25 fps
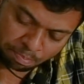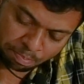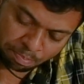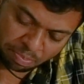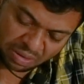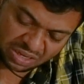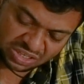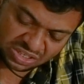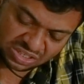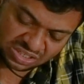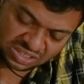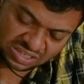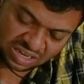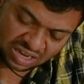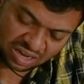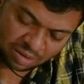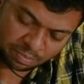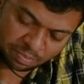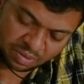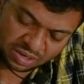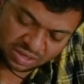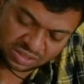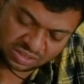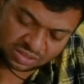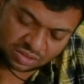Punjab
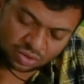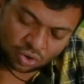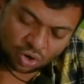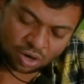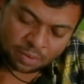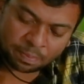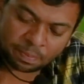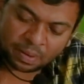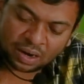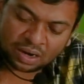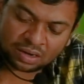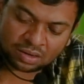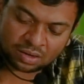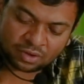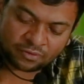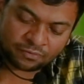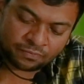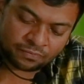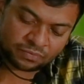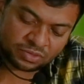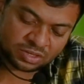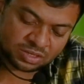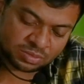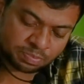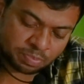is not part of
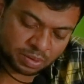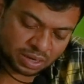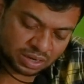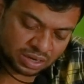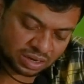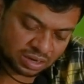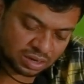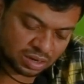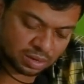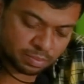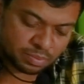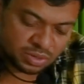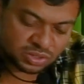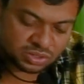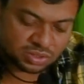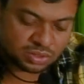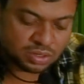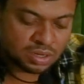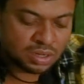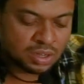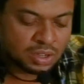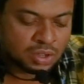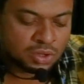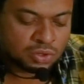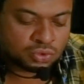this particular mission.
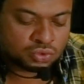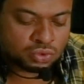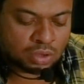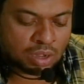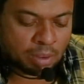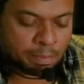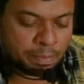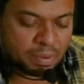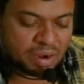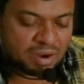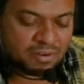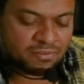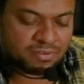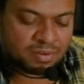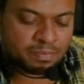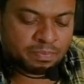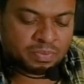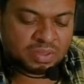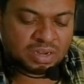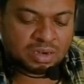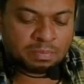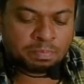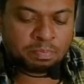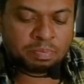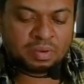So apart from
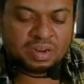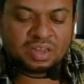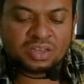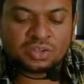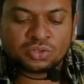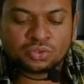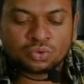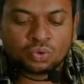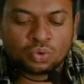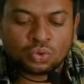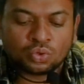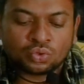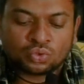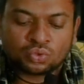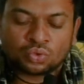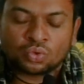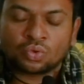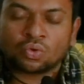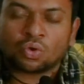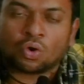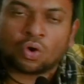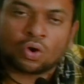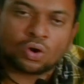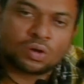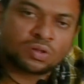that, please go through
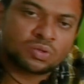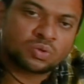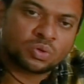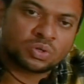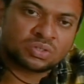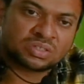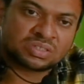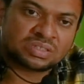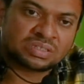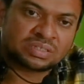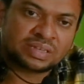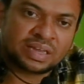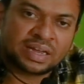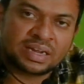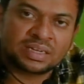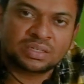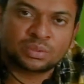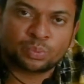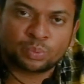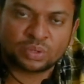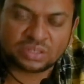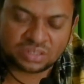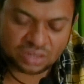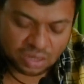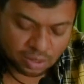all those states
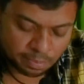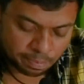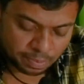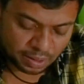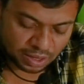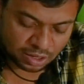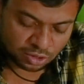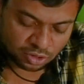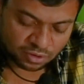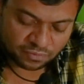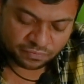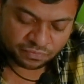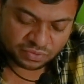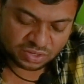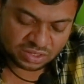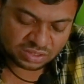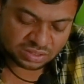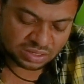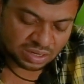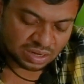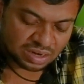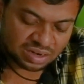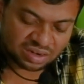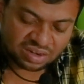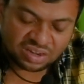which are part of this
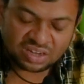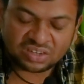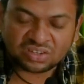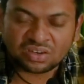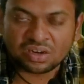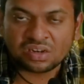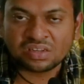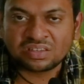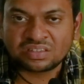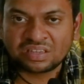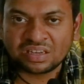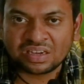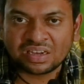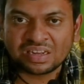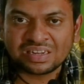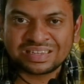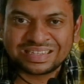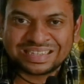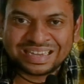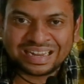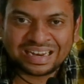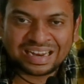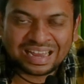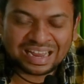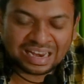National Sickle
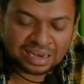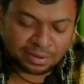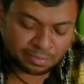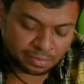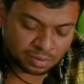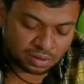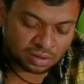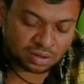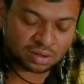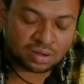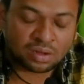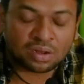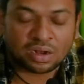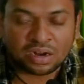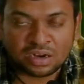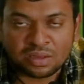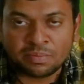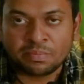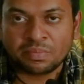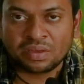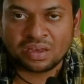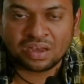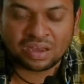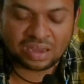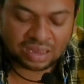Cell
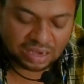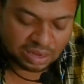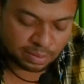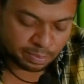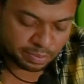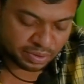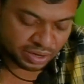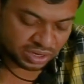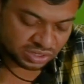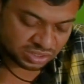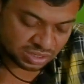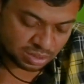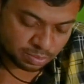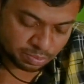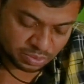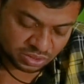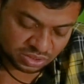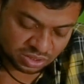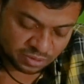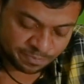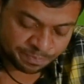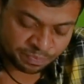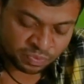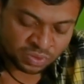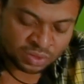Anemia Elimination
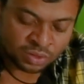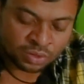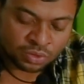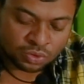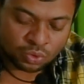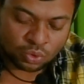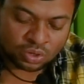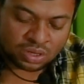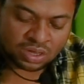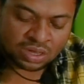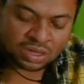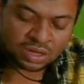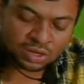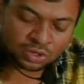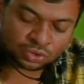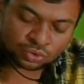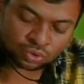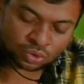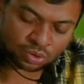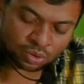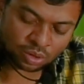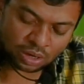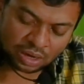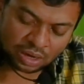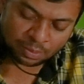Mission. Okay,
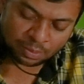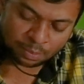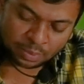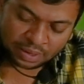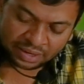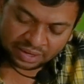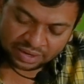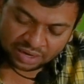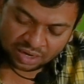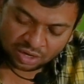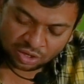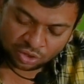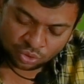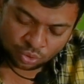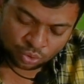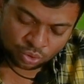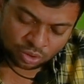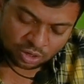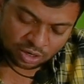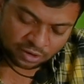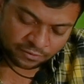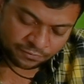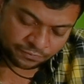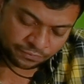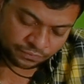so be telling you
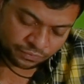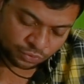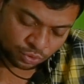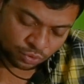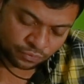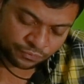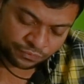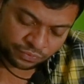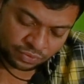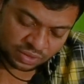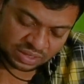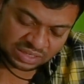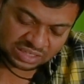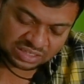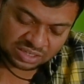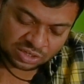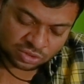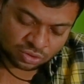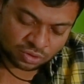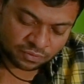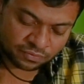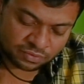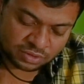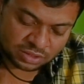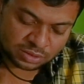a few features
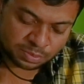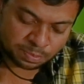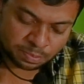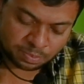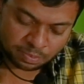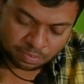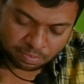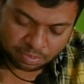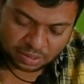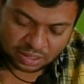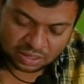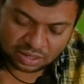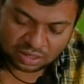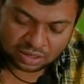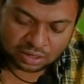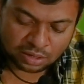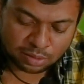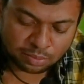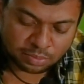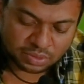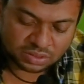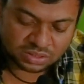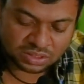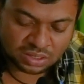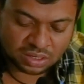of this particular
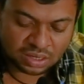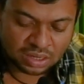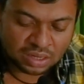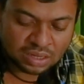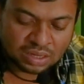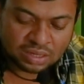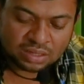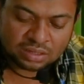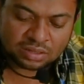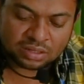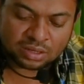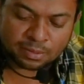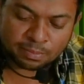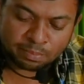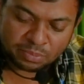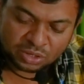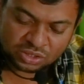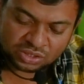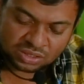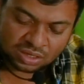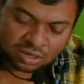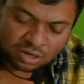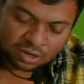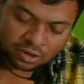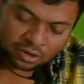mission. The
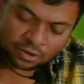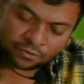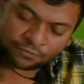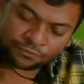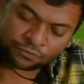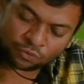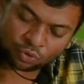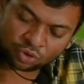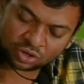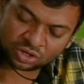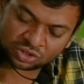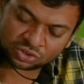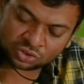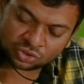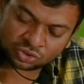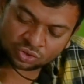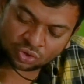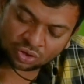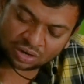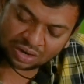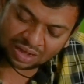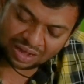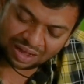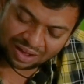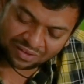mission focuses
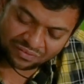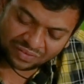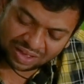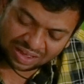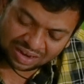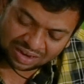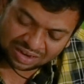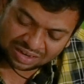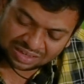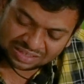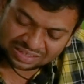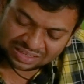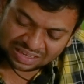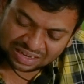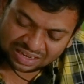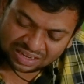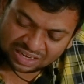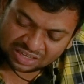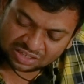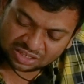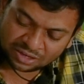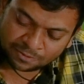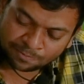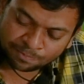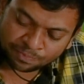on awareness
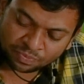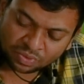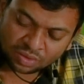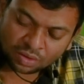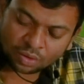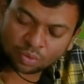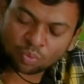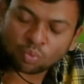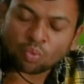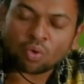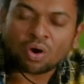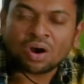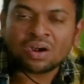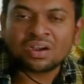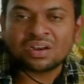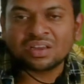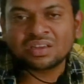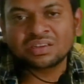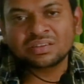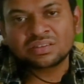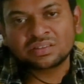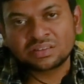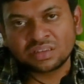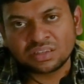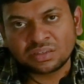creation. What
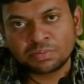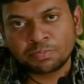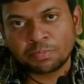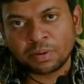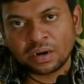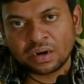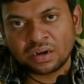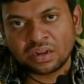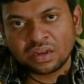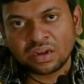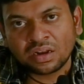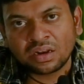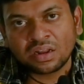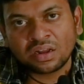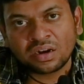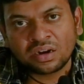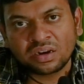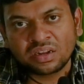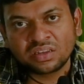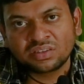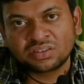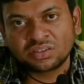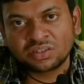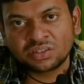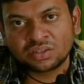is this particular
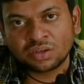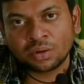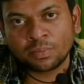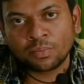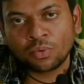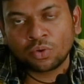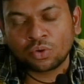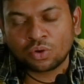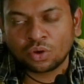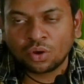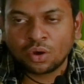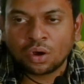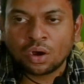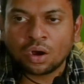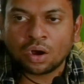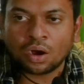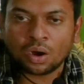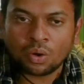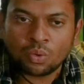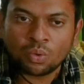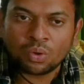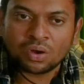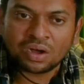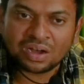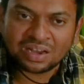disease about?
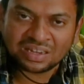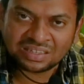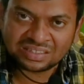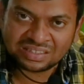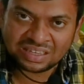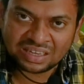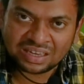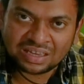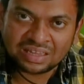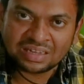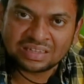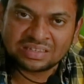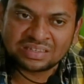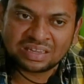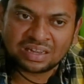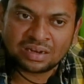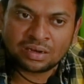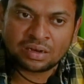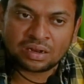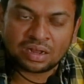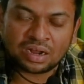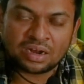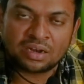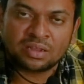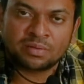How a sickle cell
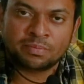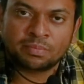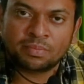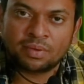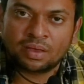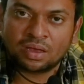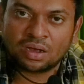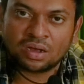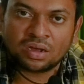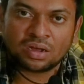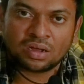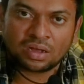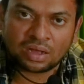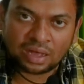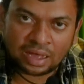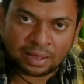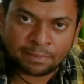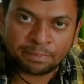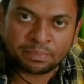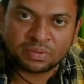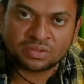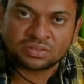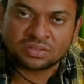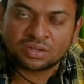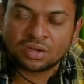anemia
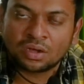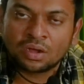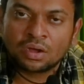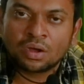happens?